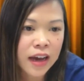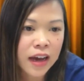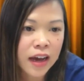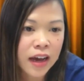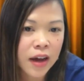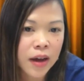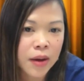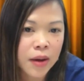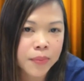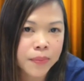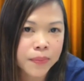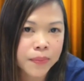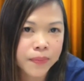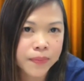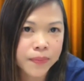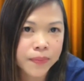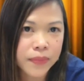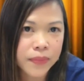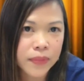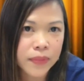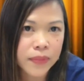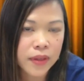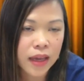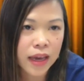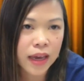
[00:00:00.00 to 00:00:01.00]

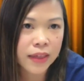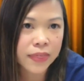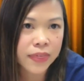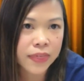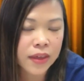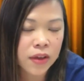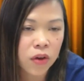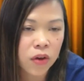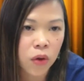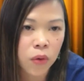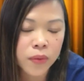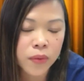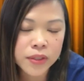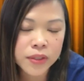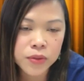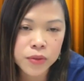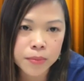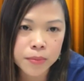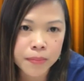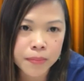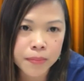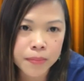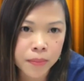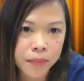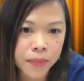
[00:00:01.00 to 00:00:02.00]
I think always
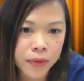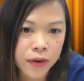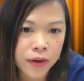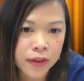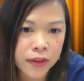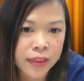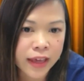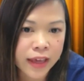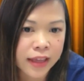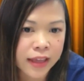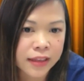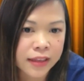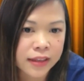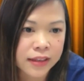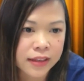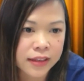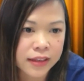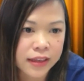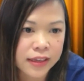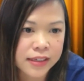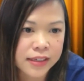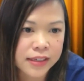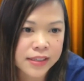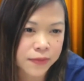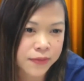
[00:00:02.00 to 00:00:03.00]
remember that,
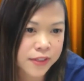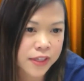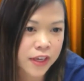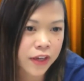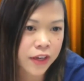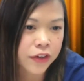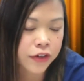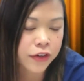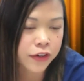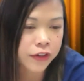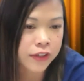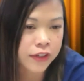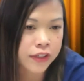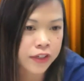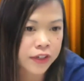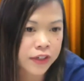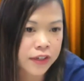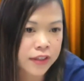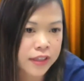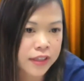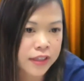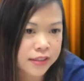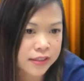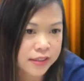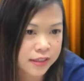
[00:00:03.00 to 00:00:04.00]
as I've said earlier,
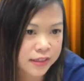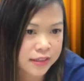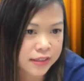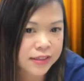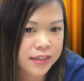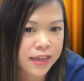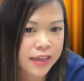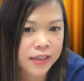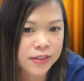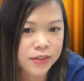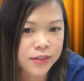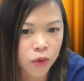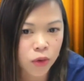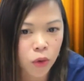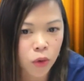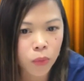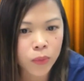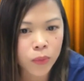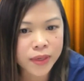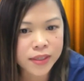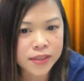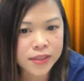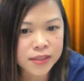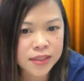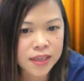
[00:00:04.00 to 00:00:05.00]
that success
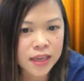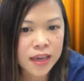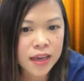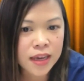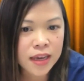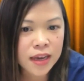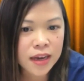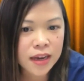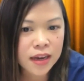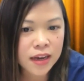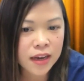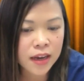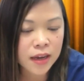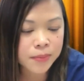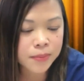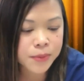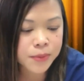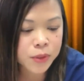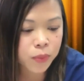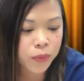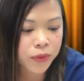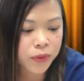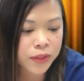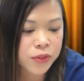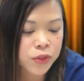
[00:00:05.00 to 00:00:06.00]
always comes
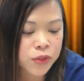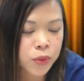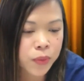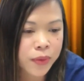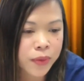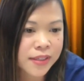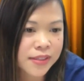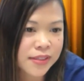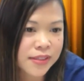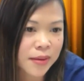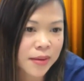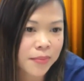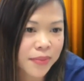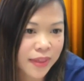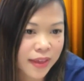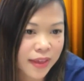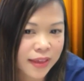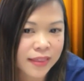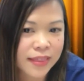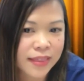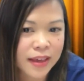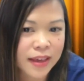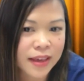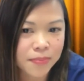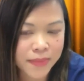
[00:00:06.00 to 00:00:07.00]
with doing something
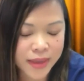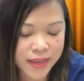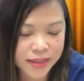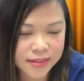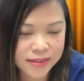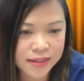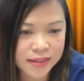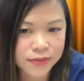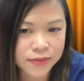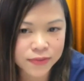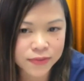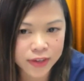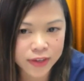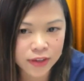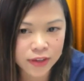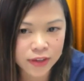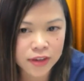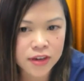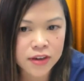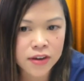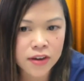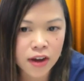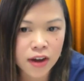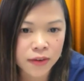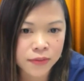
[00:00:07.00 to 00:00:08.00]
that makes us feel
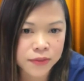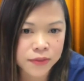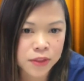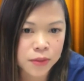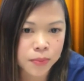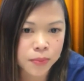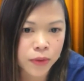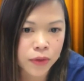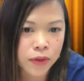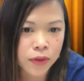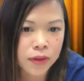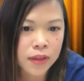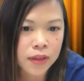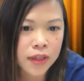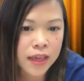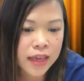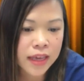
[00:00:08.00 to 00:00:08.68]
uncomfortable.